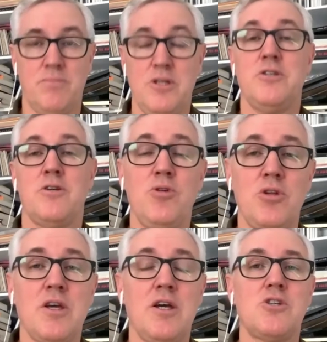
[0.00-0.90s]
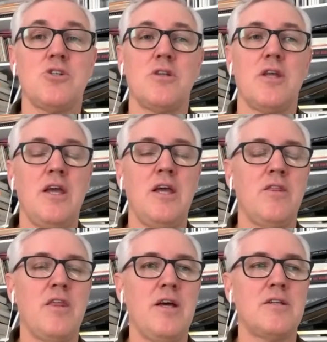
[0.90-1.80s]
piece of communication
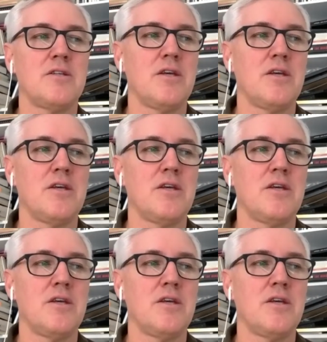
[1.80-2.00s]
and that